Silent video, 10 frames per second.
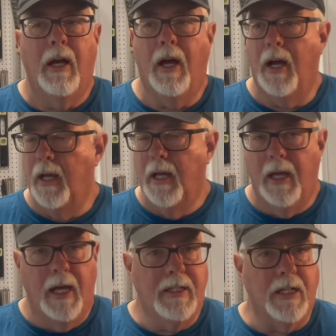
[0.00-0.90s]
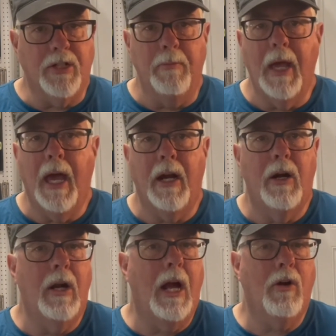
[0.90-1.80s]
Uh, it doesn't
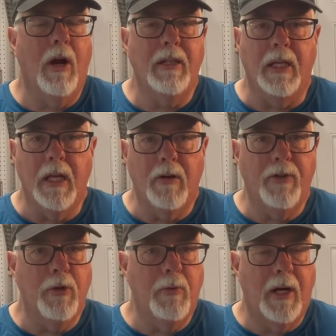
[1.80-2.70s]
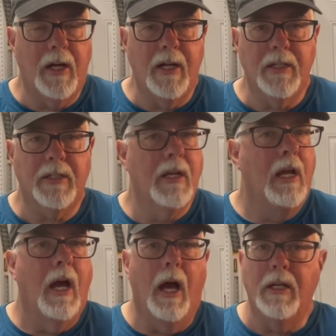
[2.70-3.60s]
matter how great the interview was
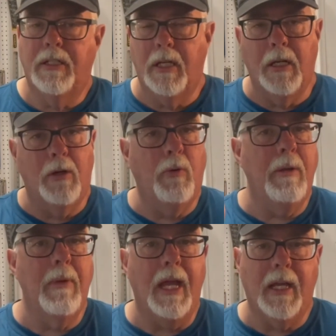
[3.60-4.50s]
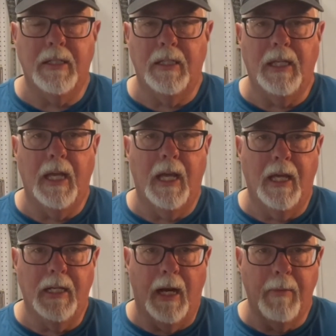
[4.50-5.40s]
until we make it to the
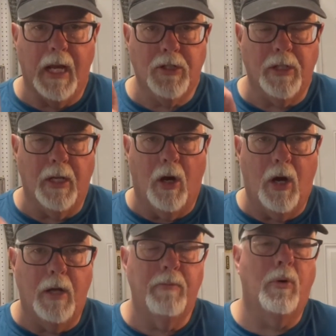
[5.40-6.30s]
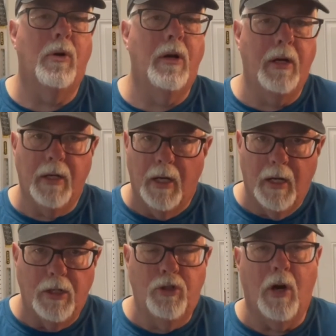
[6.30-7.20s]
end and I'm actually on board
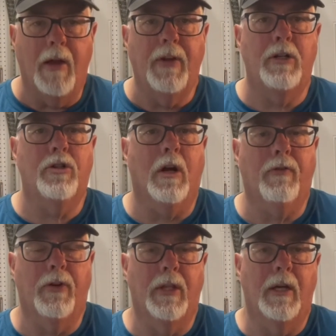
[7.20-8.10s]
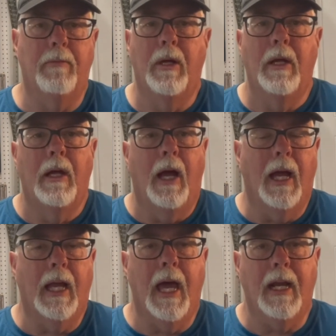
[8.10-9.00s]
driving a truck for them. I
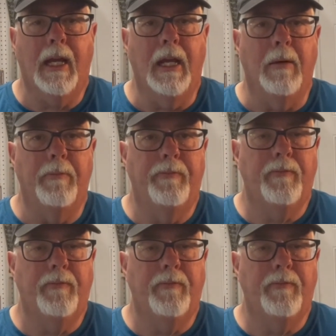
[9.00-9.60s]
got to keep